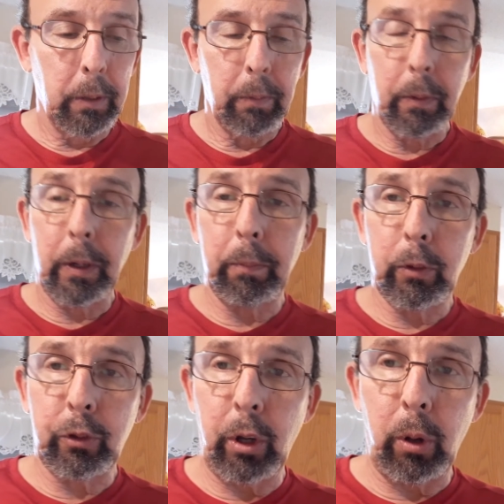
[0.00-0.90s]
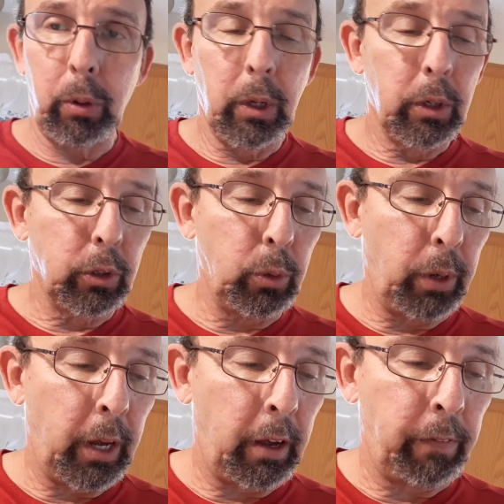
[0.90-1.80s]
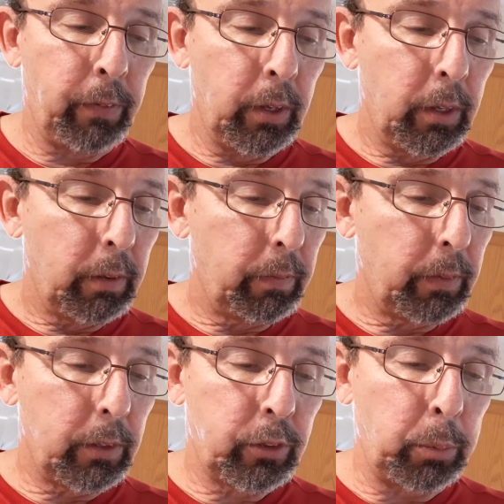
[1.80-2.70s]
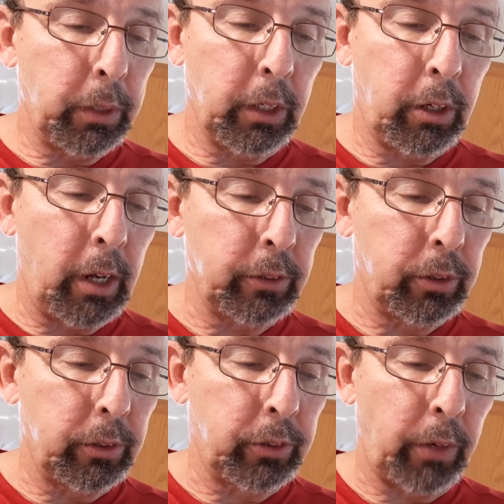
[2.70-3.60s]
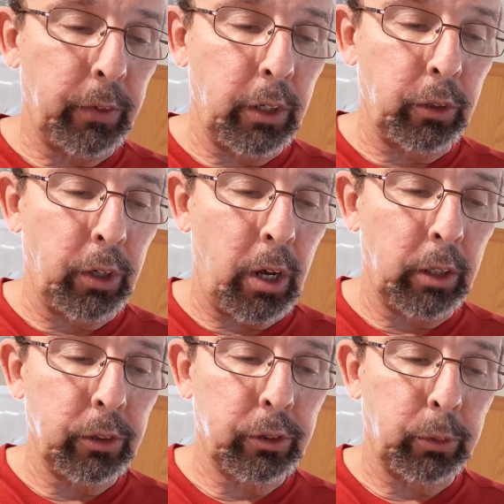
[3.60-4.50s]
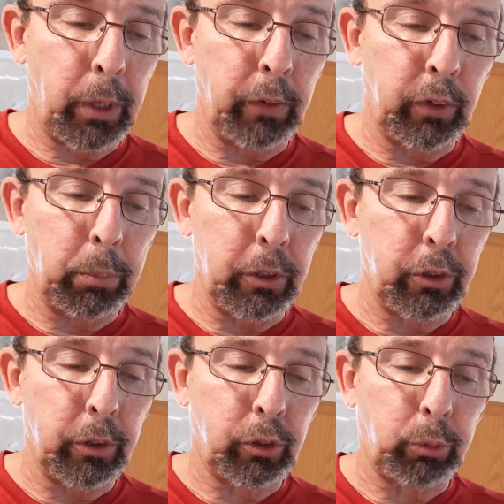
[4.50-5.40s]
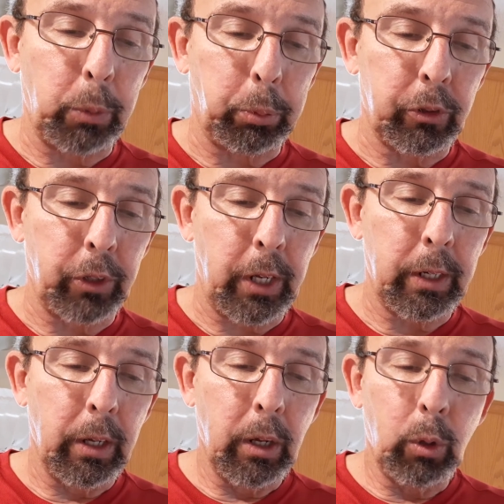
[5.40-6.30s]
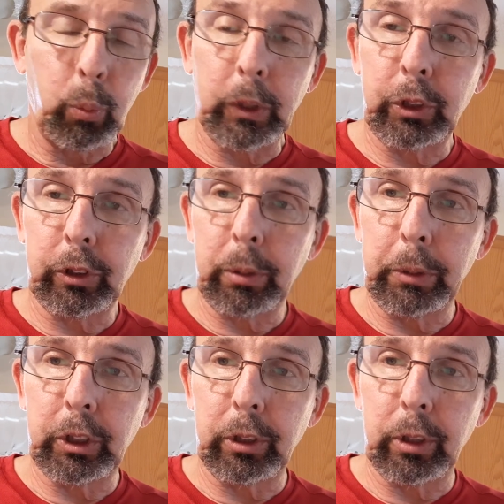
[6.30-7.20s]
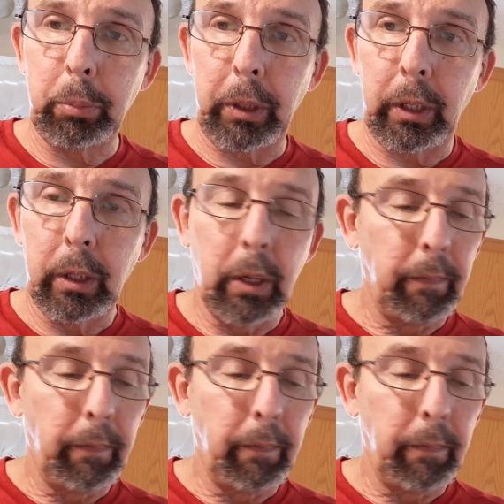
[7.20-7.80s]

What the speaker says: All right. So you have something that costs $700. The rate of commission is 3%. What's your commission going to be?